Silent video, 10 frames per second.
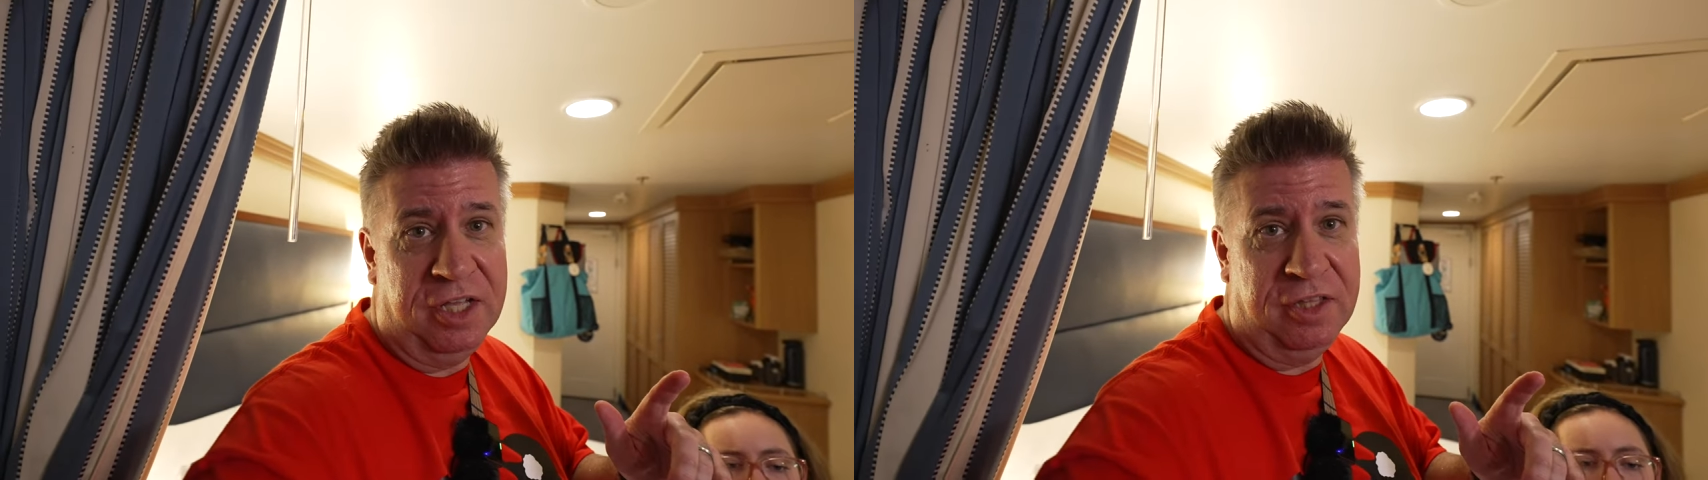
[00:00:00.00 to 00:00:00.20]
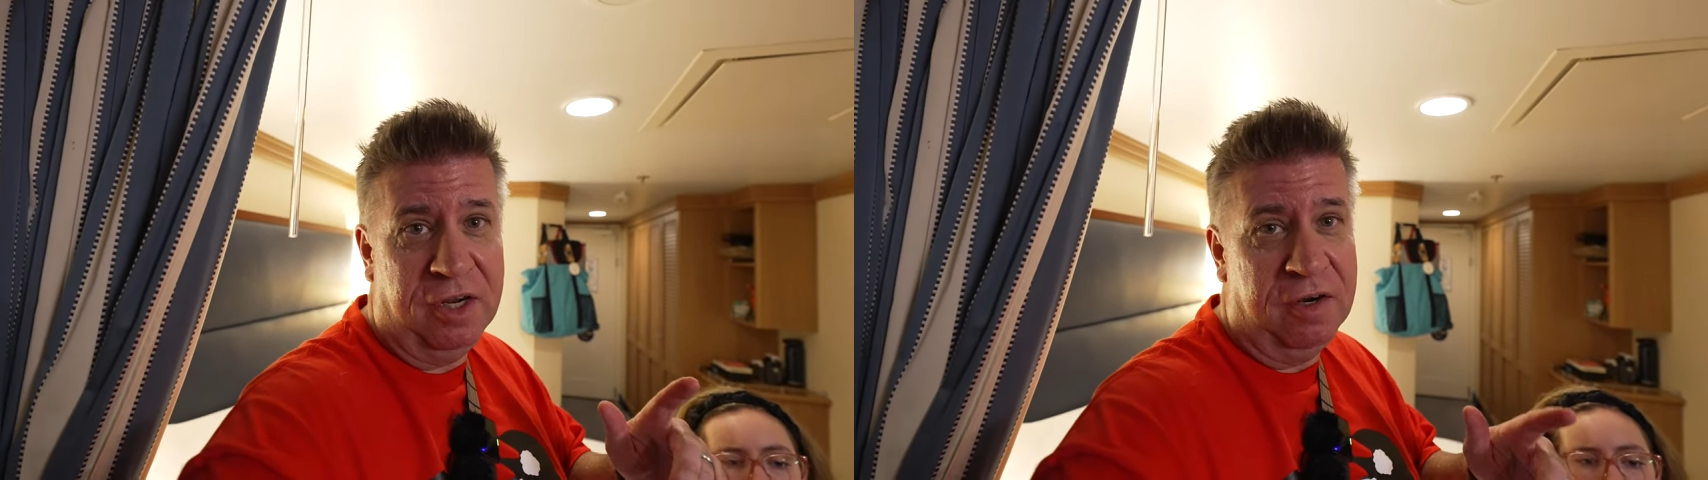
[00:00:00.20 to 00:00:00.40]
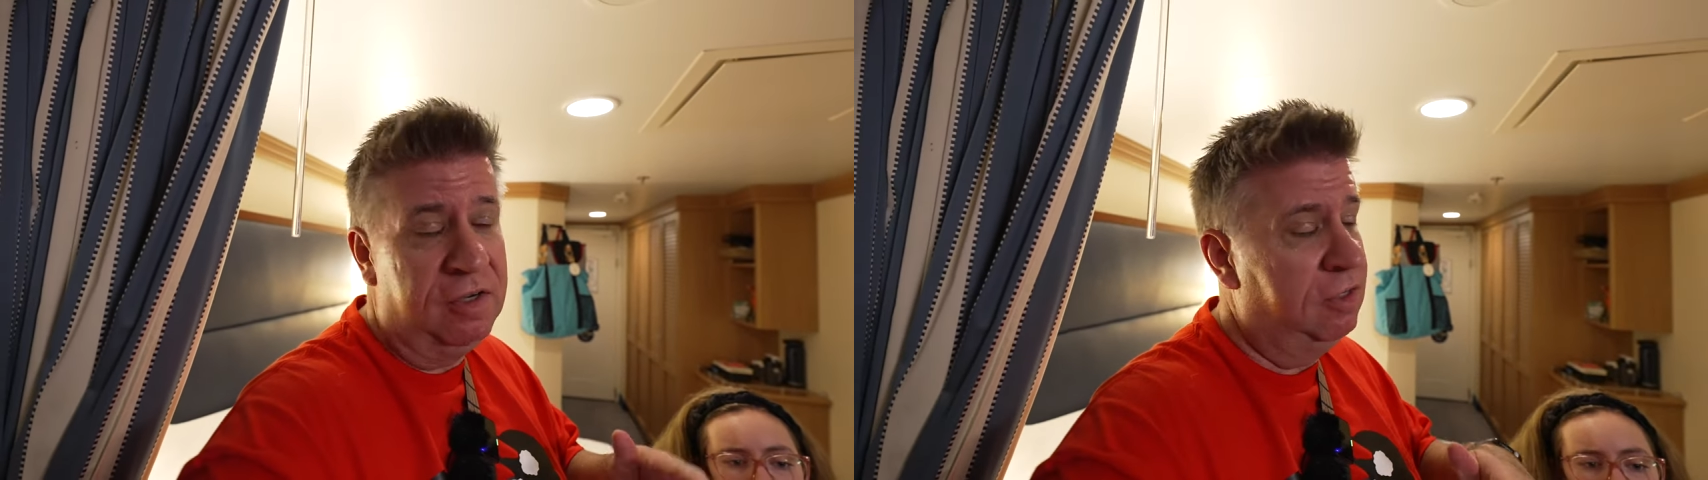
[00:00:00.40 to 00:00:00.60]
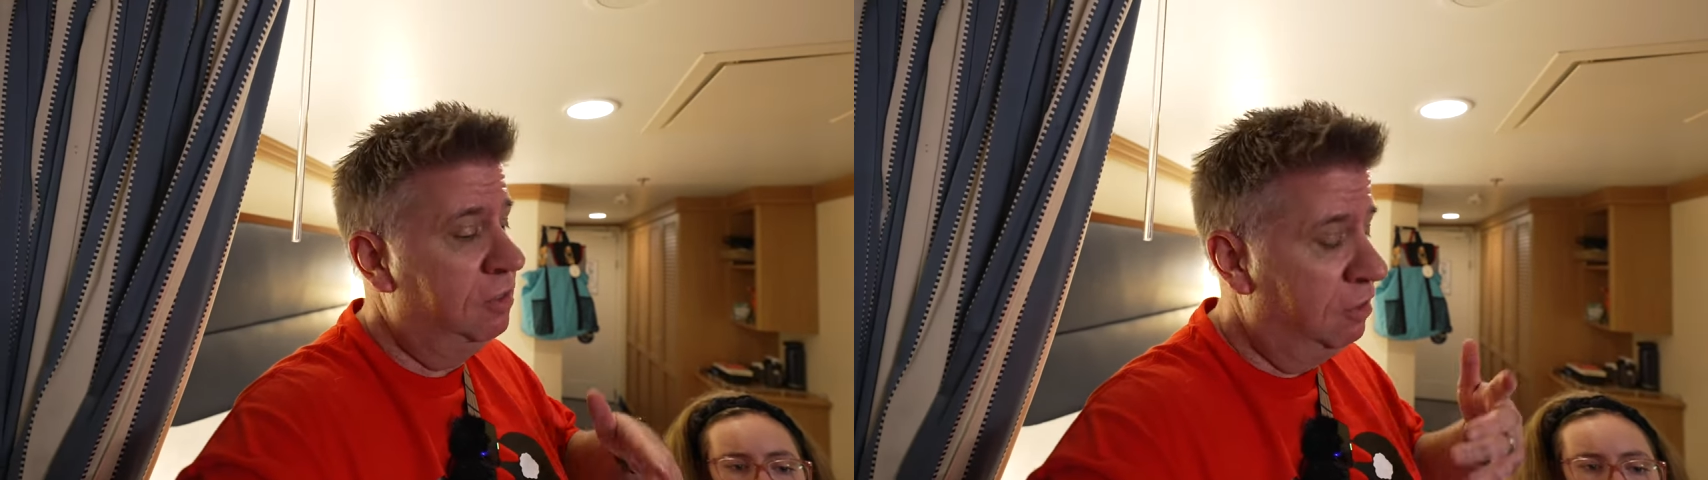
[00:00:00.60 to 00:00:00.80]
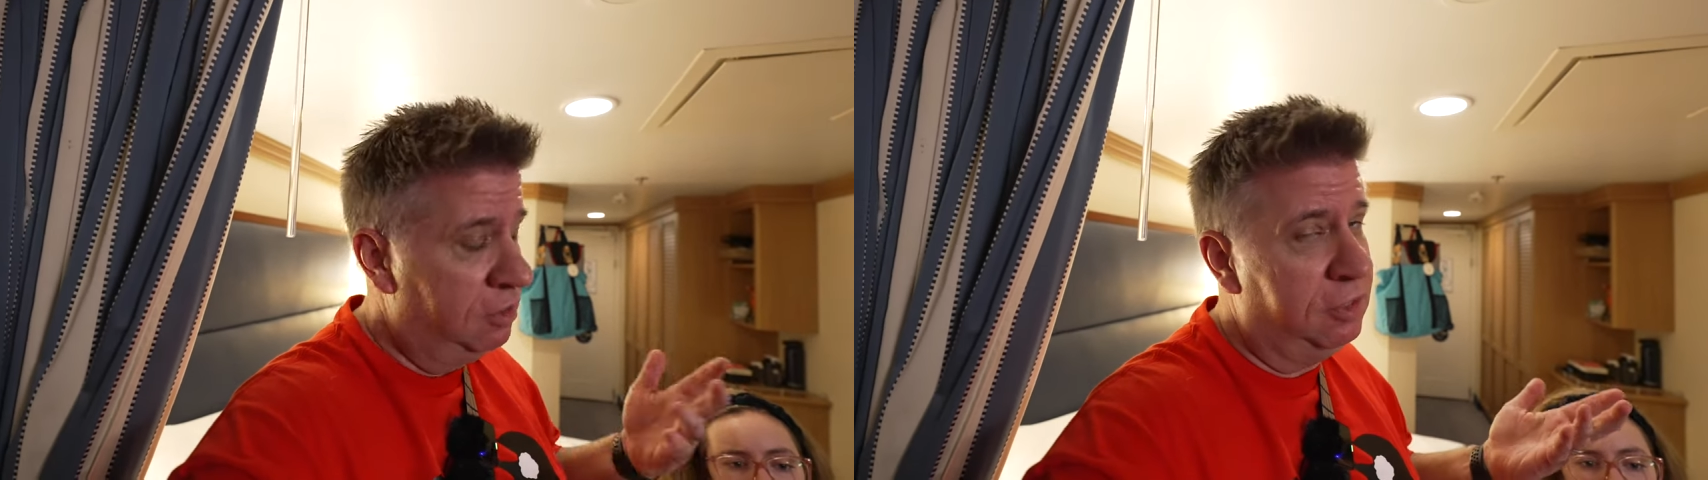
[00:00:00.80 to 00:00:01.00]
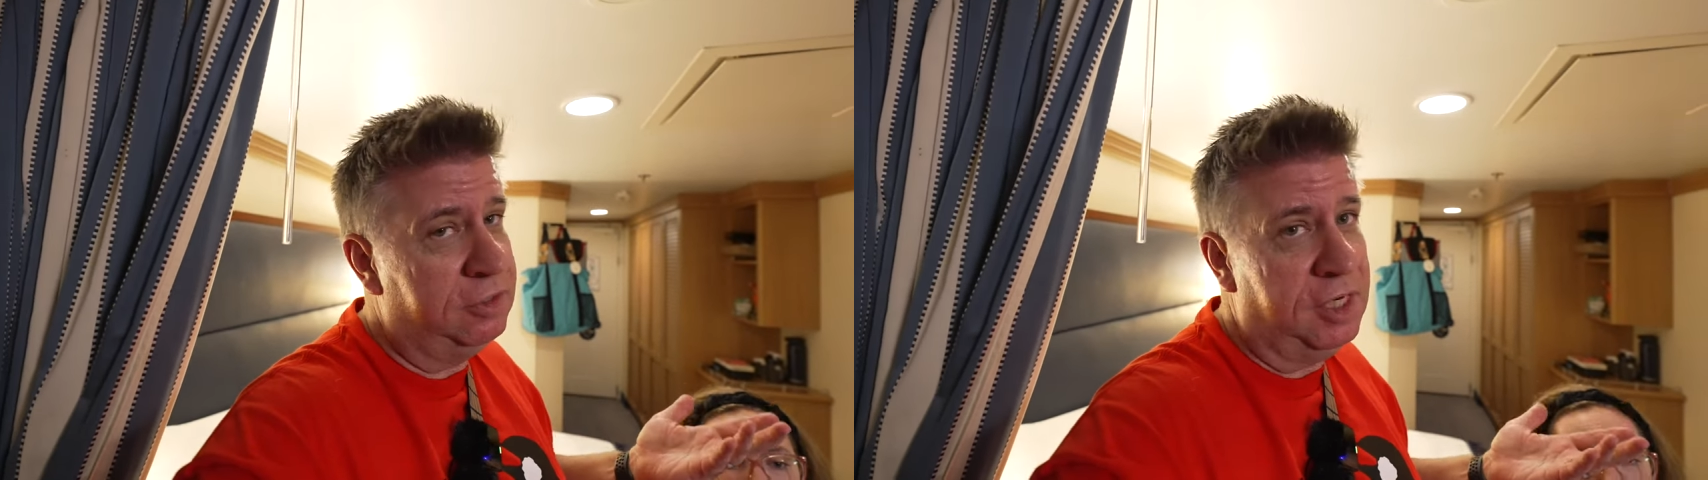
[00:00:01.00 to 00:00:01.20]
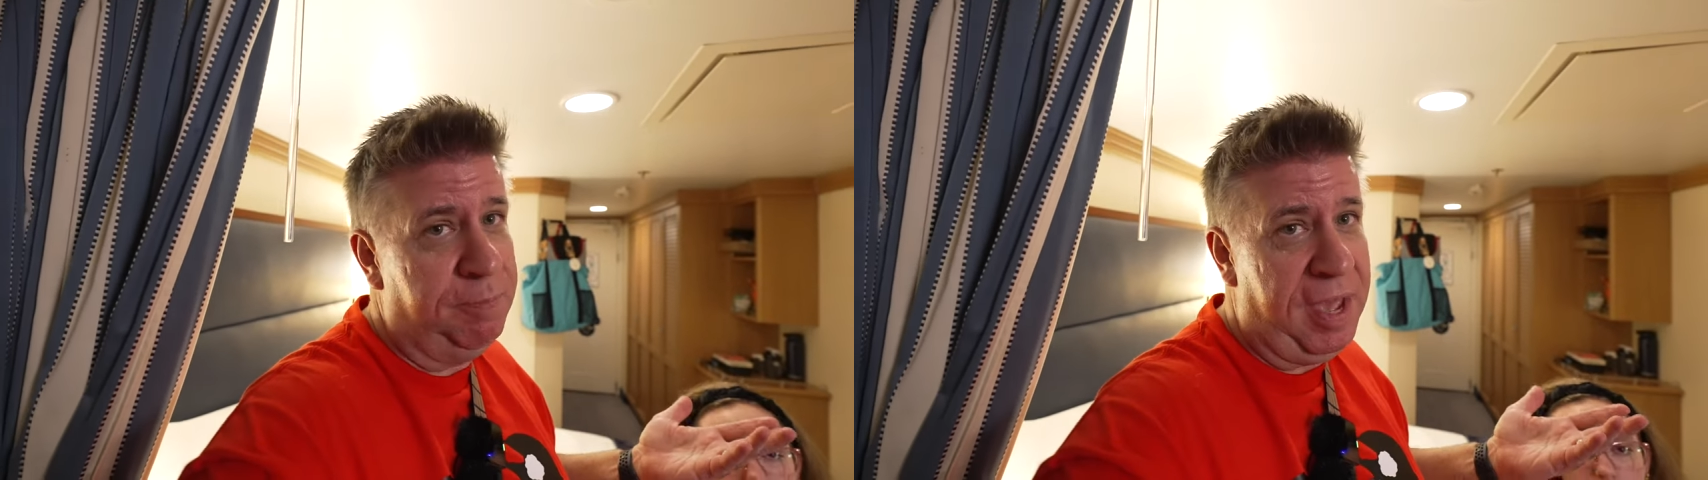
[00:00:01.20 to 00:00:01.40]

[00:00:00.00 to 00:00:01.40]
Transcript: out there. Don't think there's any